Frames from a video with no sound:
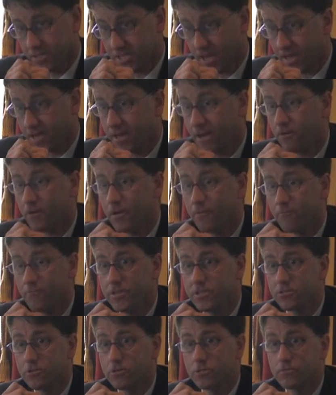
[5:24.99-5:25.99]
Second area of
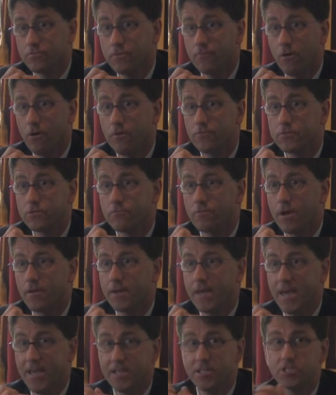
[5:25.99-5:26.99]
research revolves
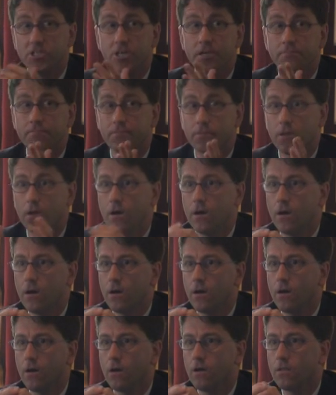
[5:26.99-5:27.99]
around aging,
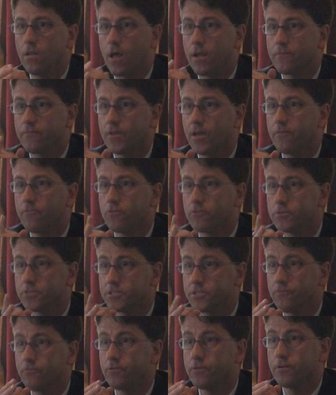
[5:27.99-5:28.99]
a lot of
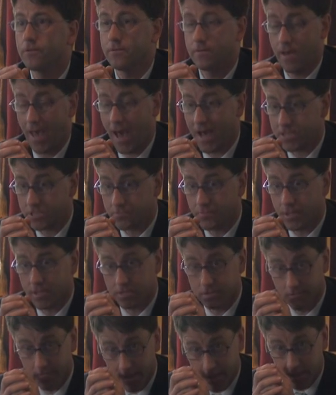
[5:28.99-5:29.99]
diverse different
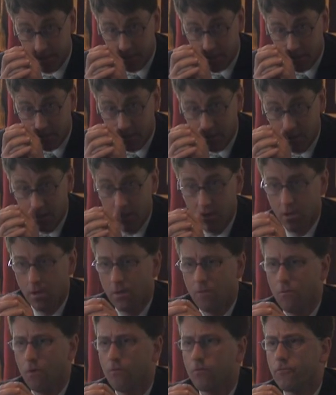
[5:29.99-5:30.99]
aspects of aging.
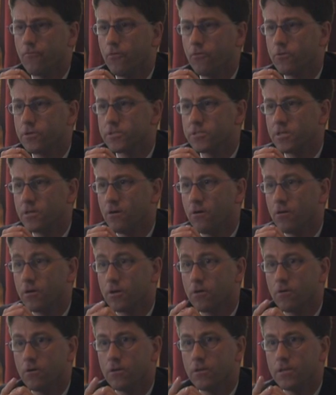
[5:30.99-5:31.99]
What we're focusing
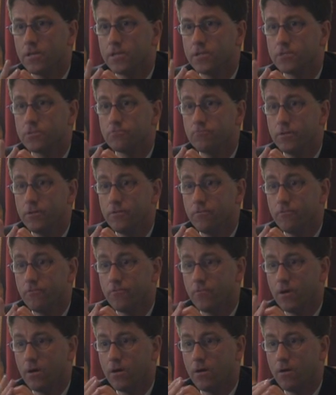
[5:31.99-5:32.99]
on currently is
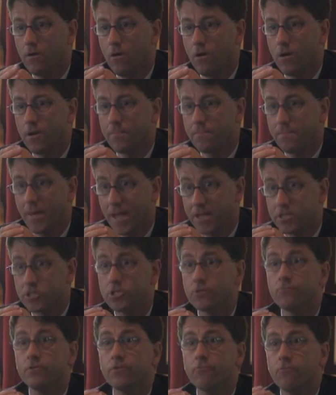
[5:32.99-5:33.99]
on
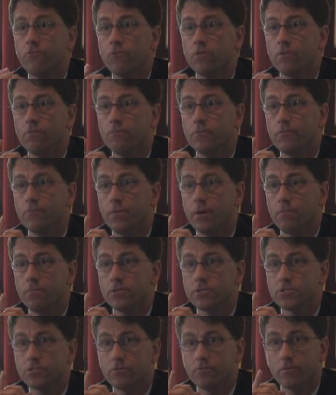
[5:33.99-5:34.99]
pension reform. We've
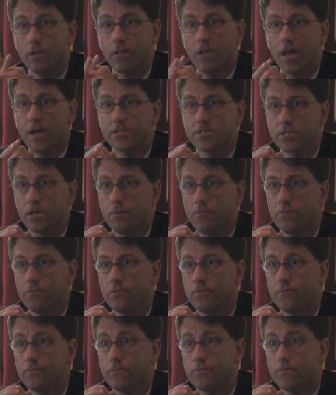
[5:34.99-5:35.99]
published over the last
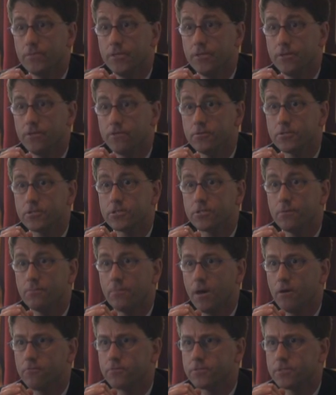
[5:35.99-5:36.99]
couple of years
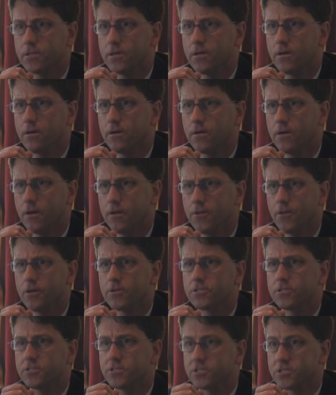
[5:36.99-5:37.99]
about a
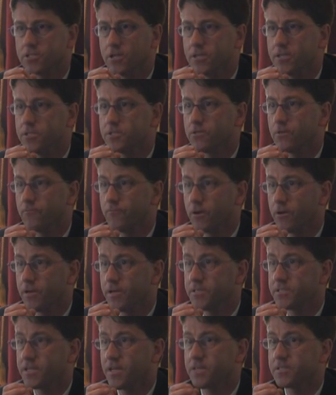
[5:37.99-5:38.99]
dozen studies on
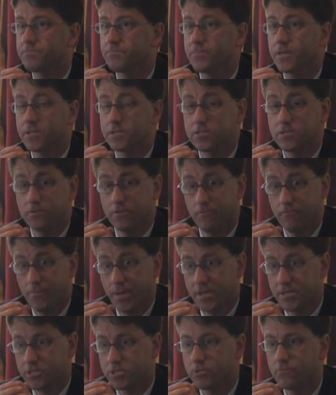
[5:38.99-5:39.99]
various aspects of
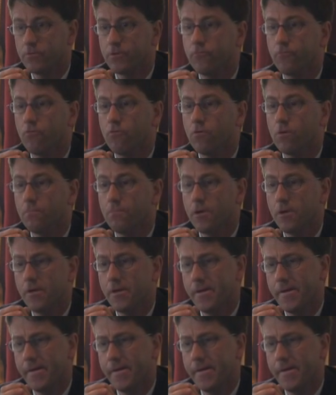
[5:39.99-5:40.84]
pension reform.